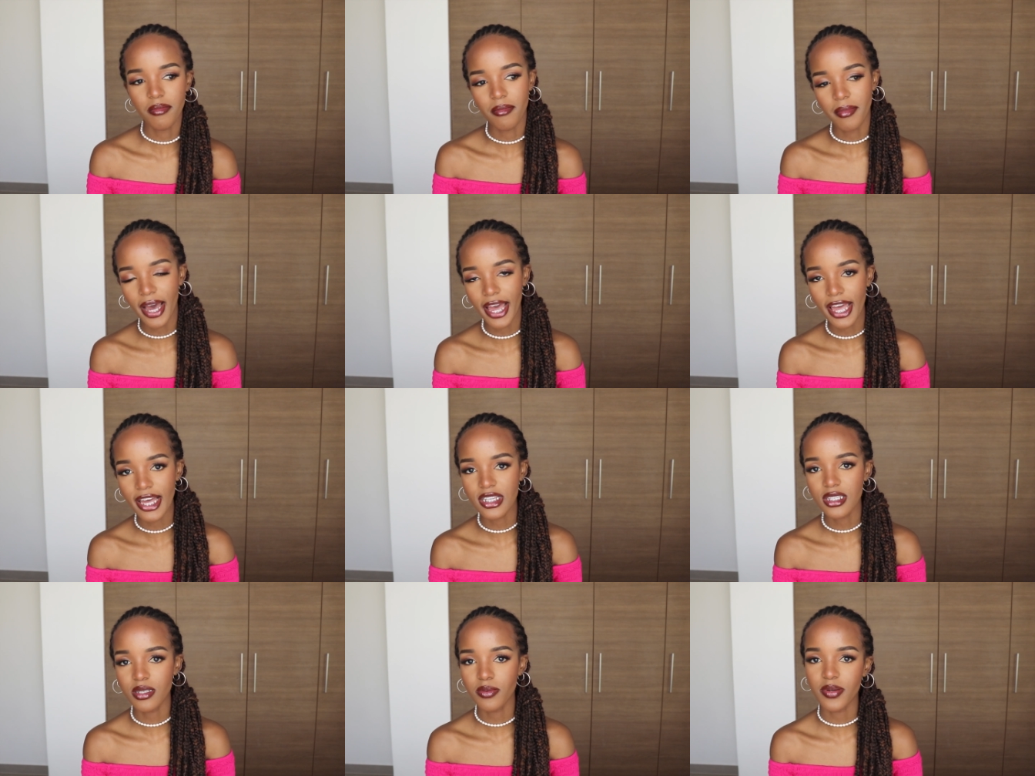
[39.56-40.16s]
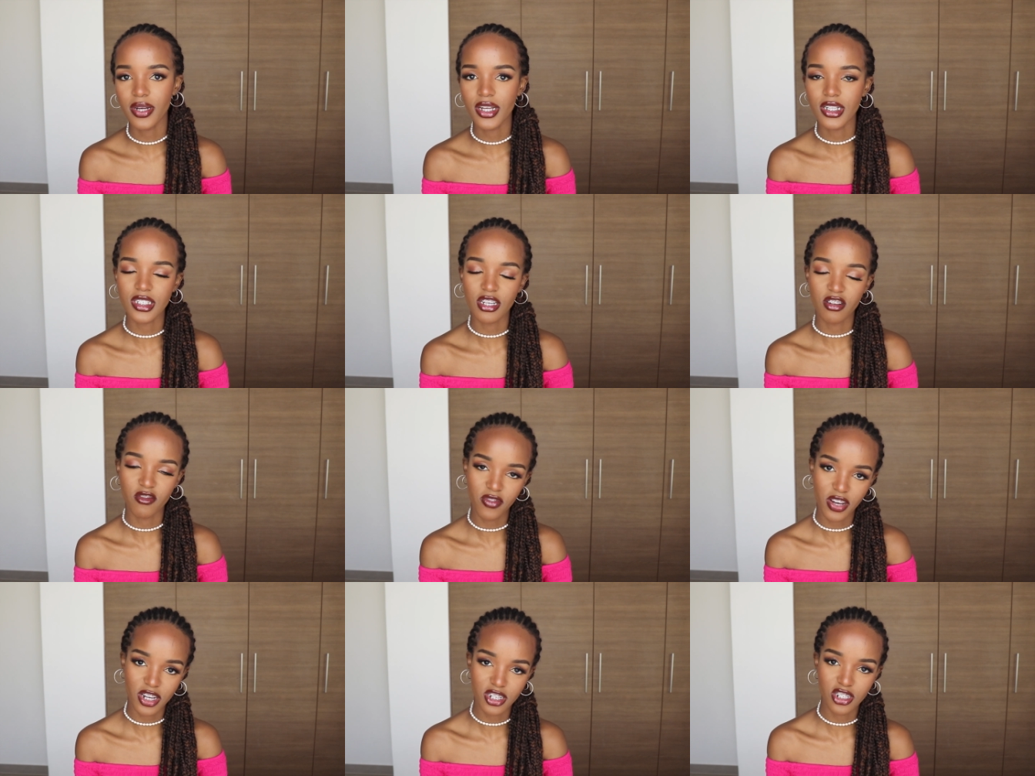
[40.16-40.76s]
my experience
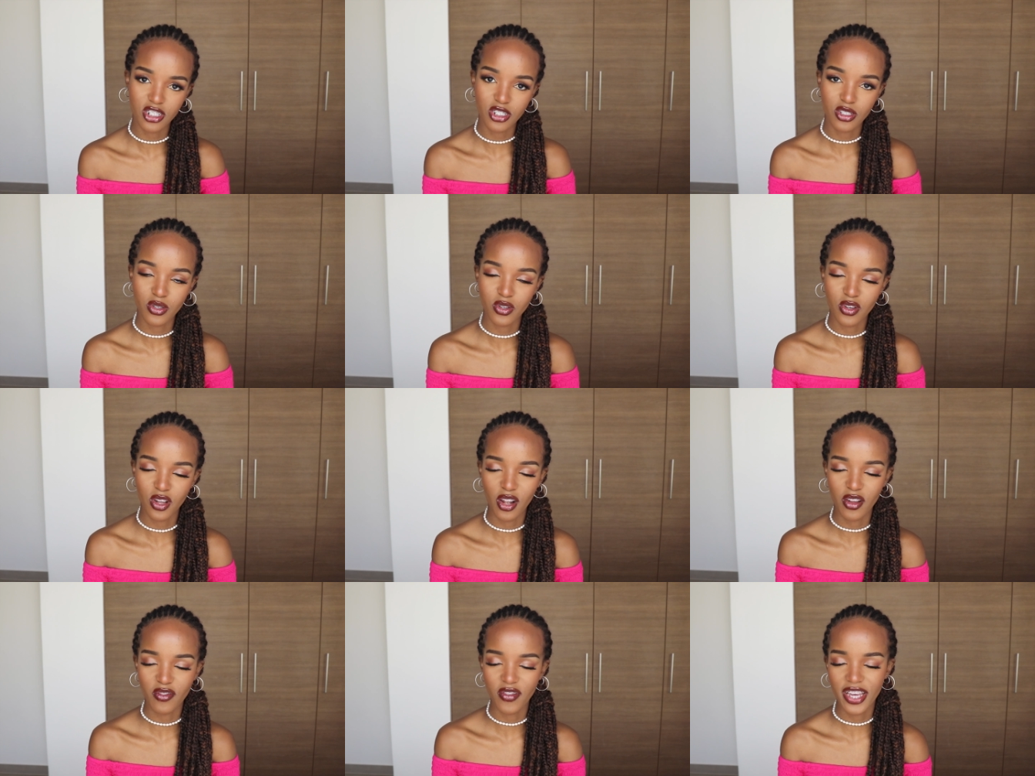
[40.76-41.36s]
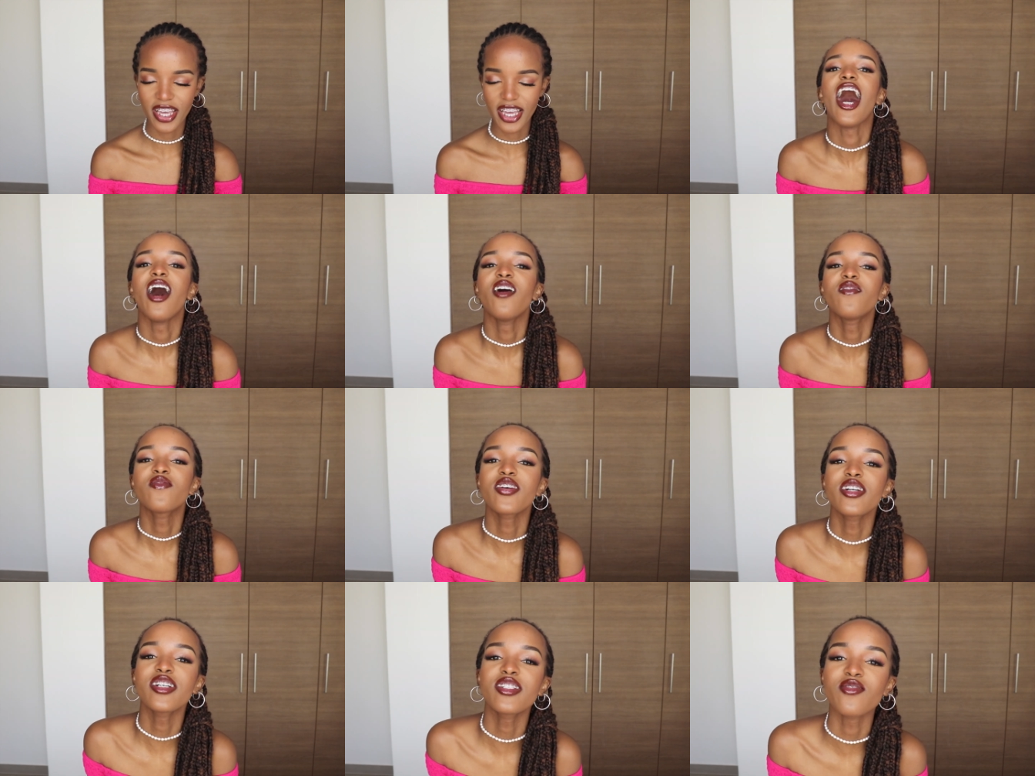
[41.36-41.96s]
in fashion school.
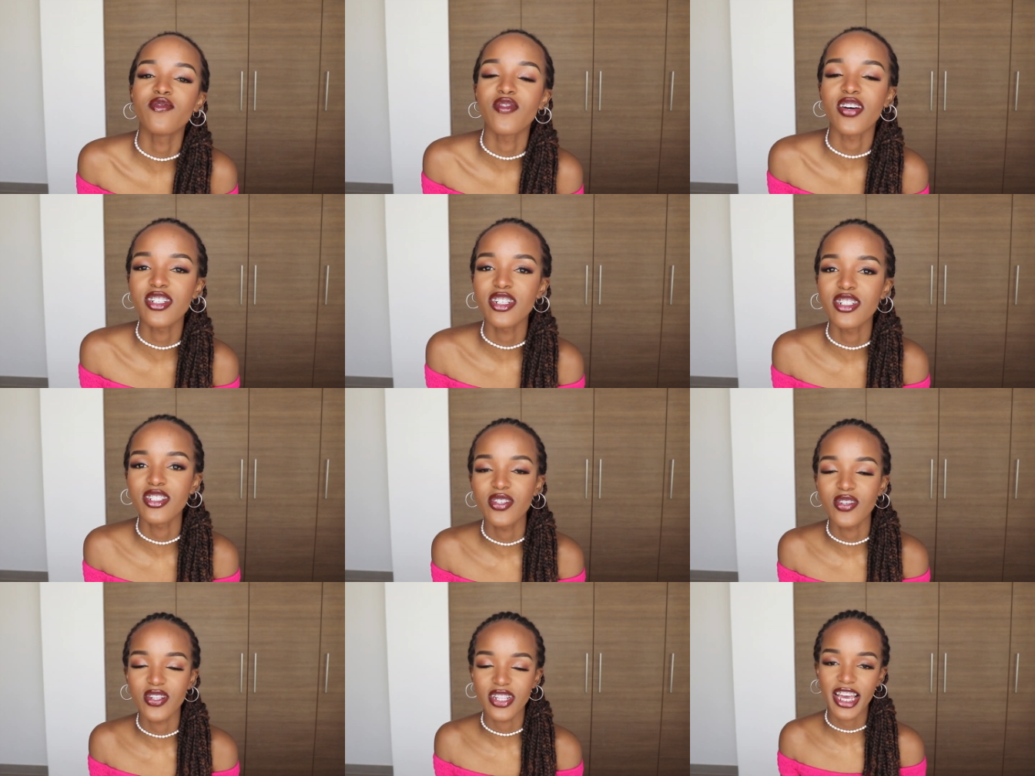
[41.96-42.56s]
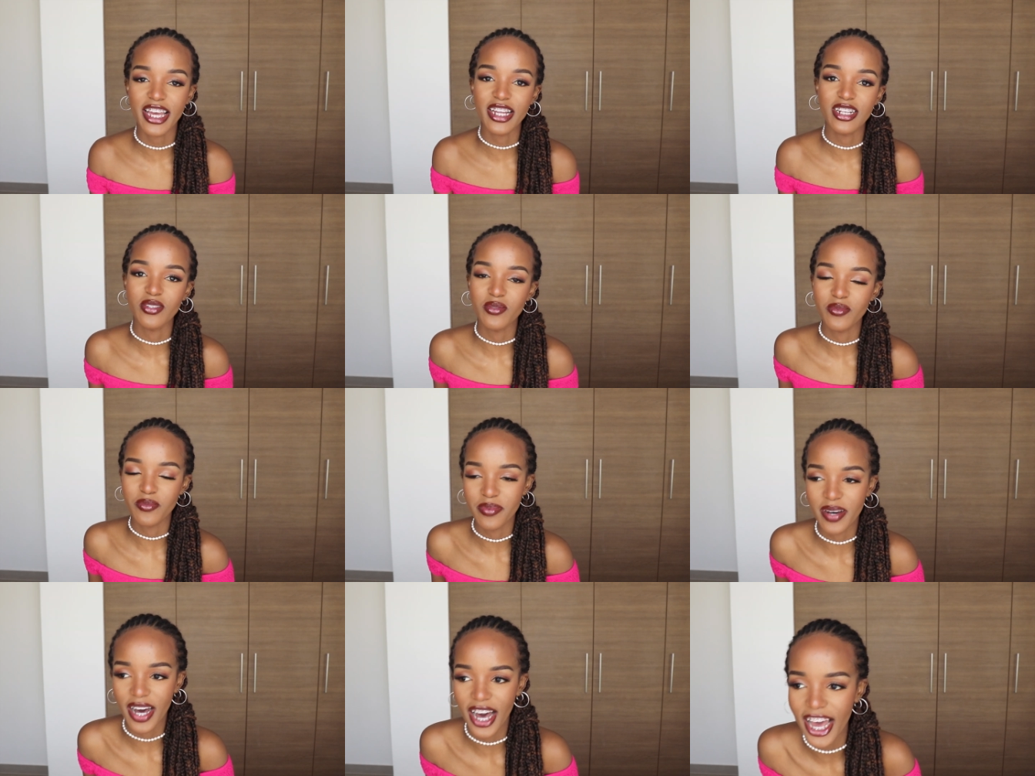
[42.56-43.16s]
I'm going to fashion school here in
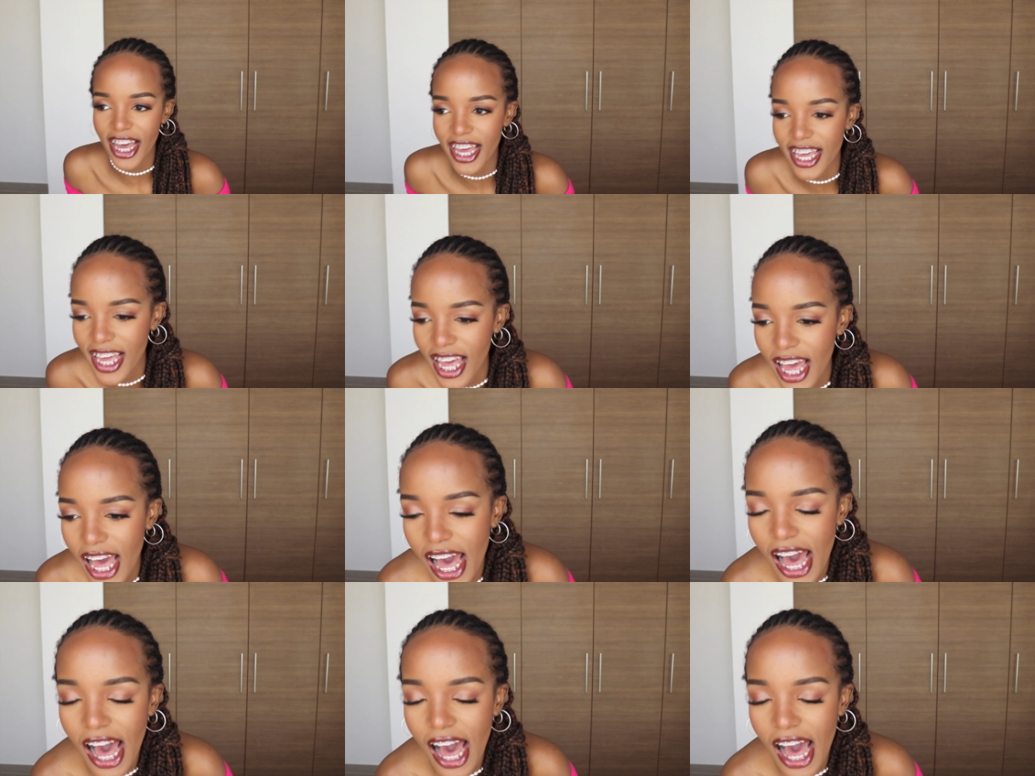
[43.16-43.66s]
Dubai.